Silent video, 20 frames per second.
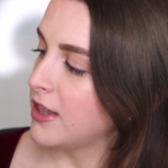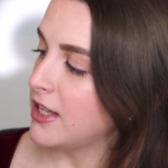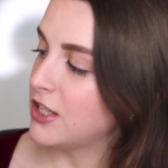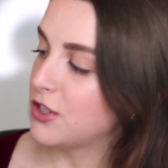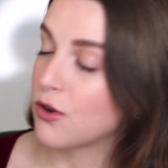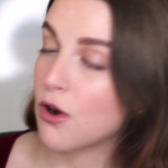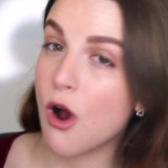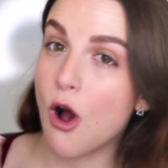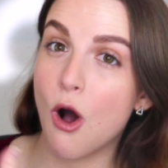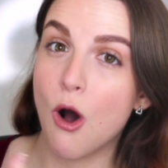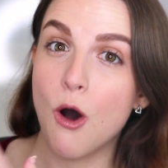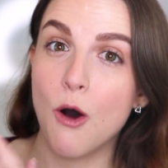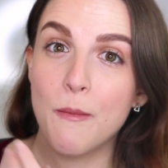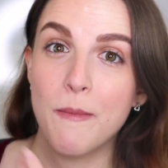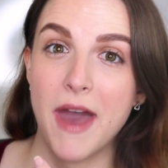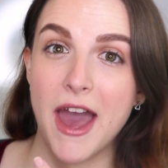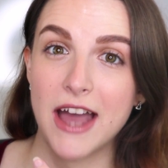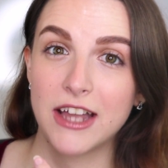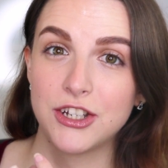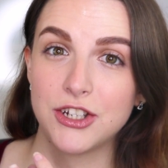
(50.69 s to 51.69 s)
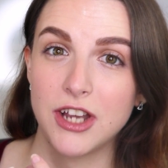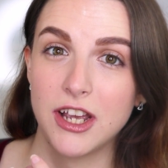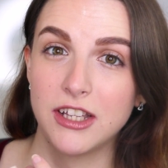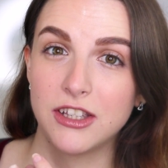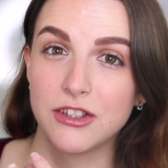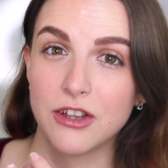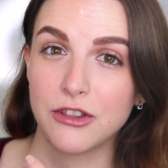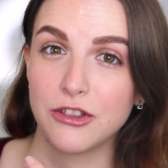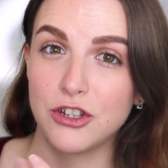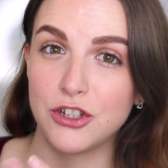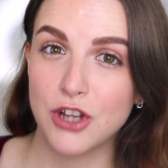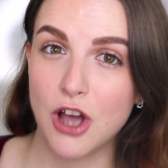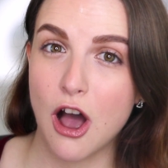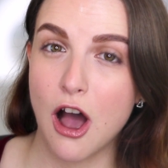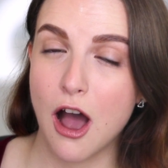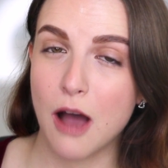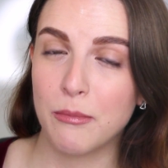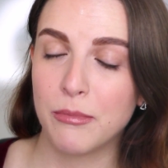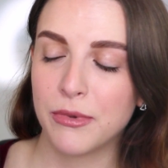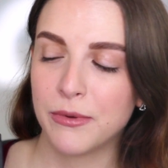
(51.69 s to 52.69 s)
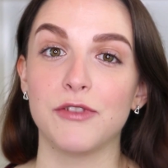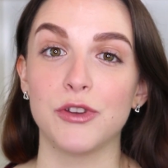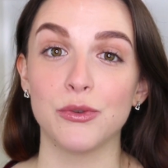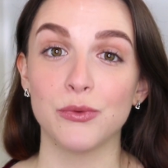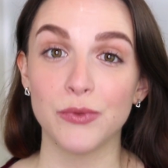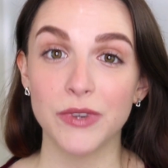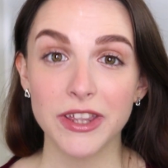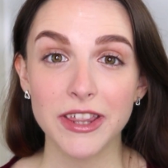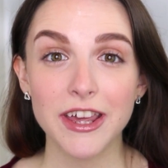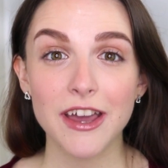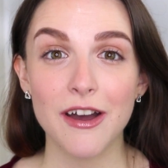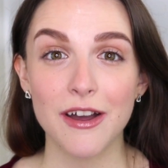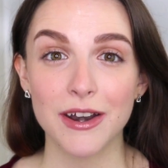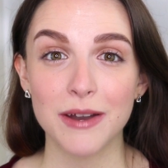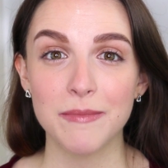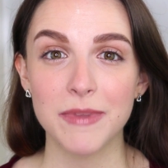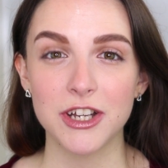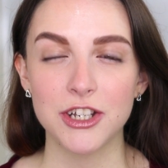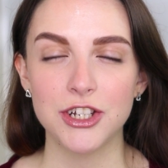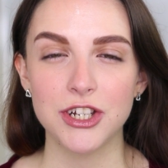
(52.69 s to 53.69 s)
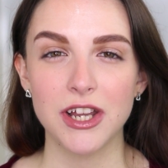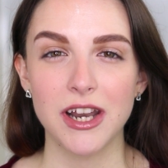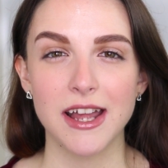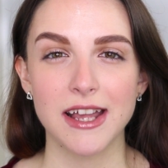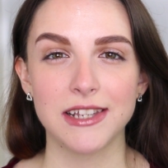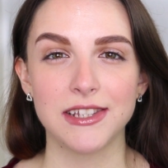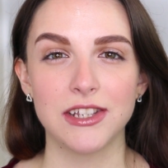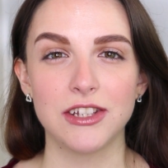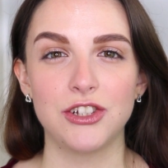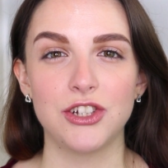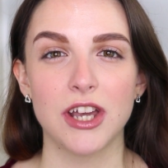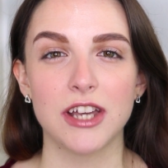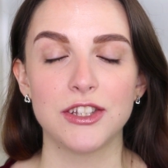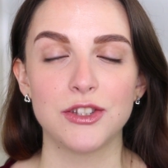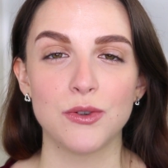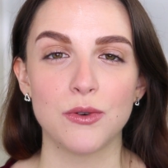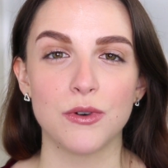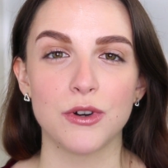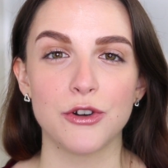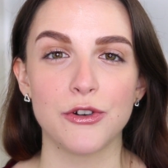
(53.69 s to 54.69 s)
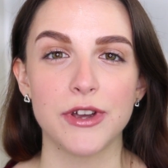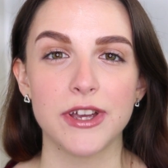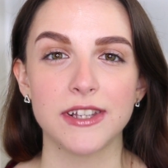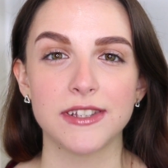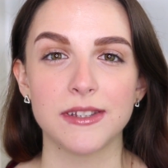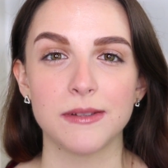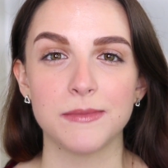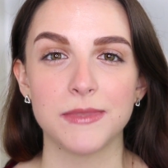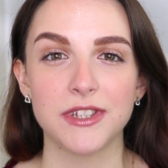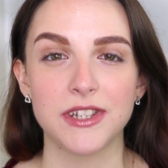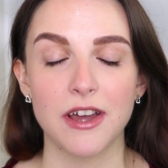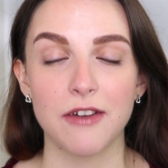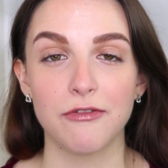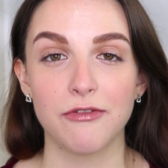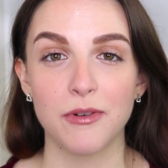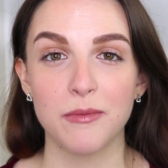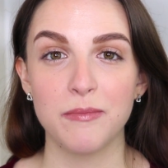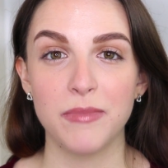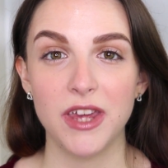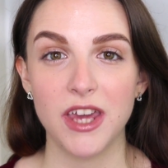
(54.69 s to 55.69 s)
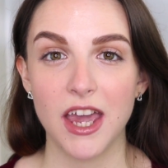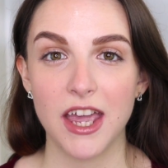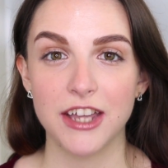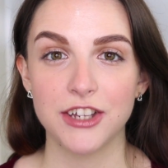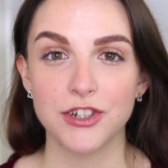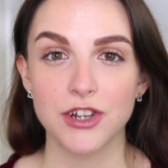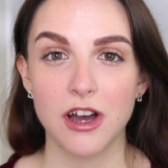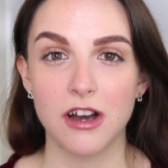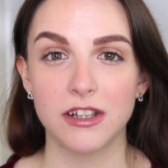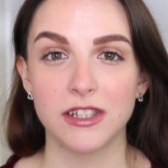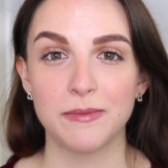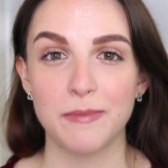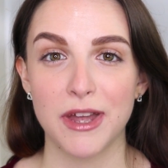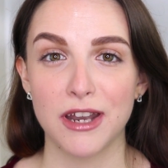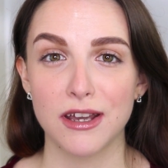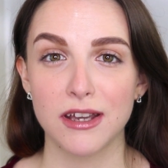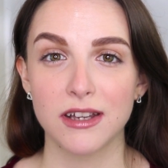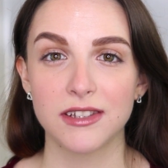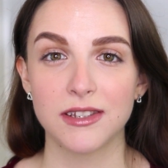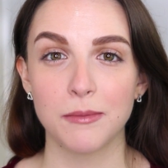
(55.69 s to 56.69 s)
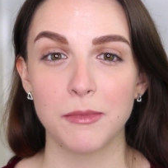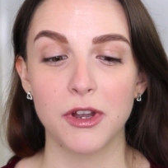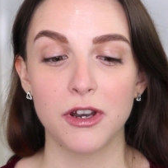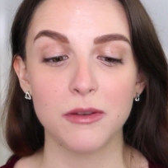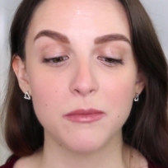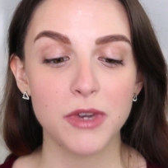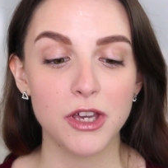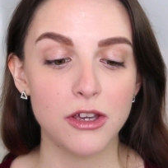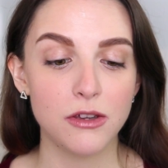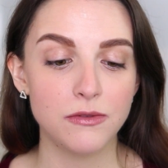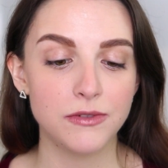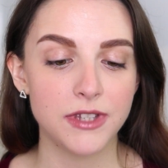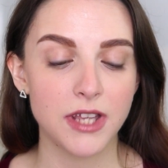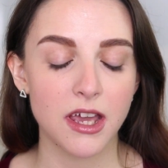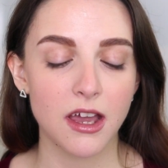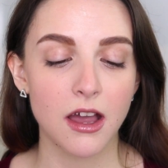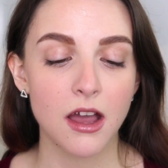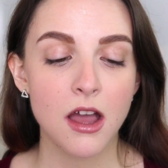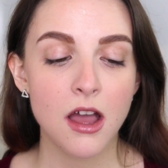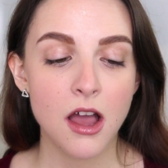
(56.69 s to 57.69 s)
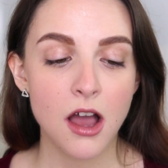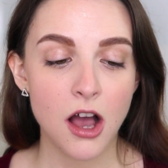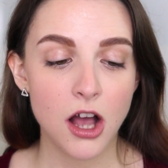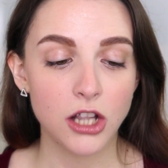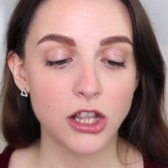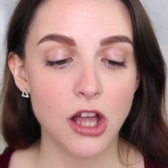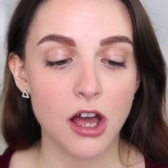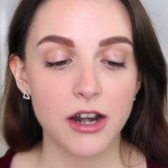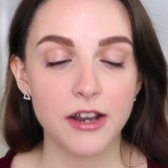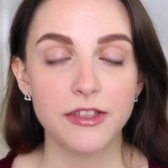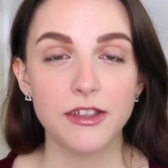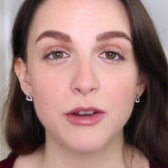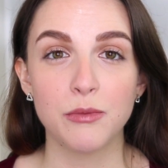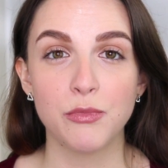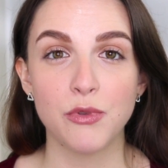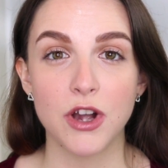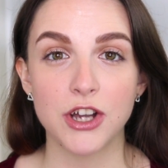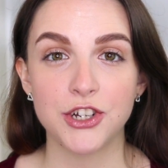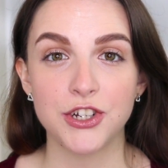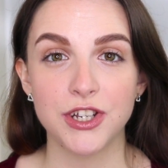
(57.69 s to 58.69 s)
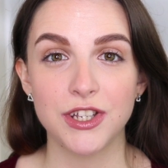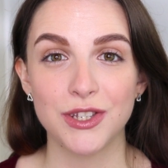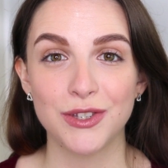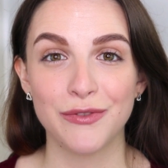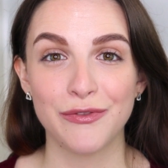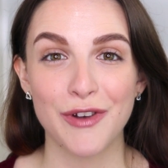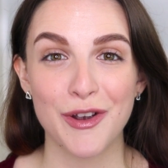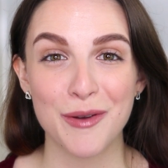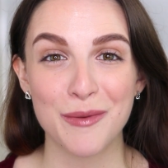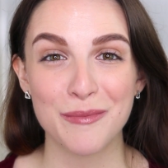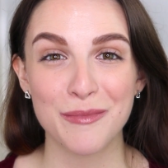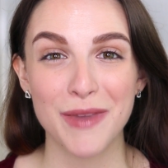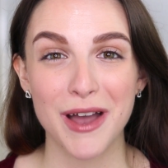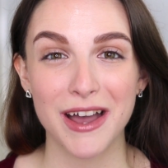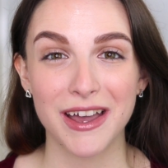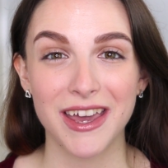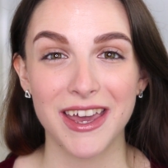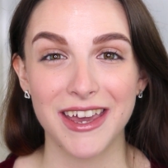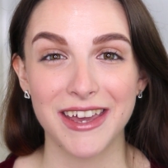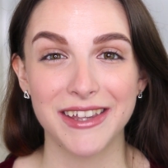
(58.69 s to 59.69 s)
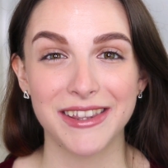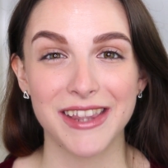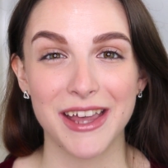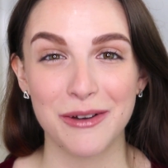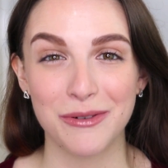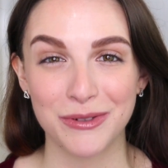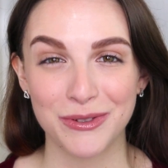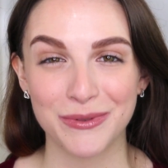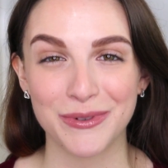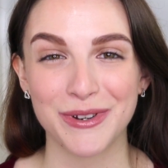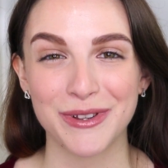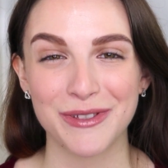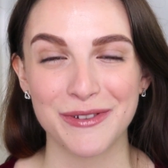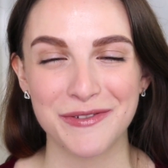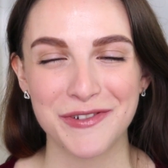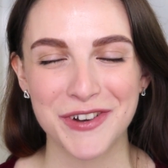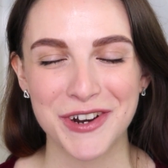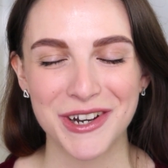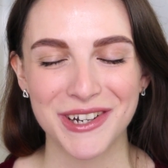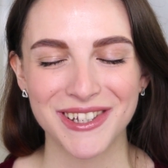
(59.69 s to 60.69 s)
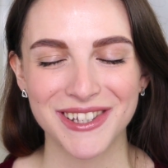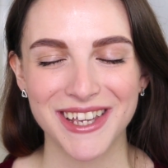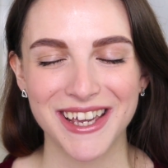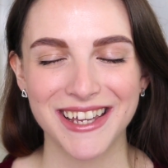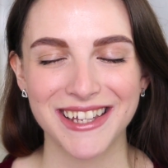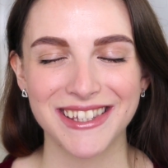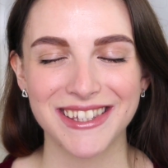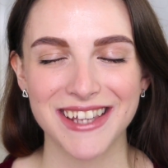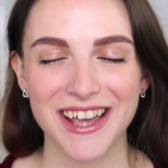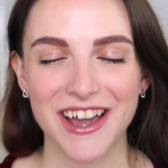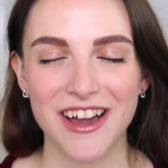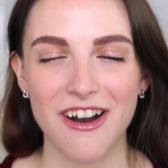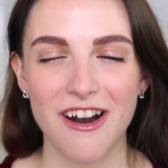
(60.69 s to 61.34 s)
These are all matte shades on the top. If you're really on a budget, I suggest ordering some stuff from B H Cosmetics. I'm going to be using a lot of their brushes from a kit that was one of the first kits I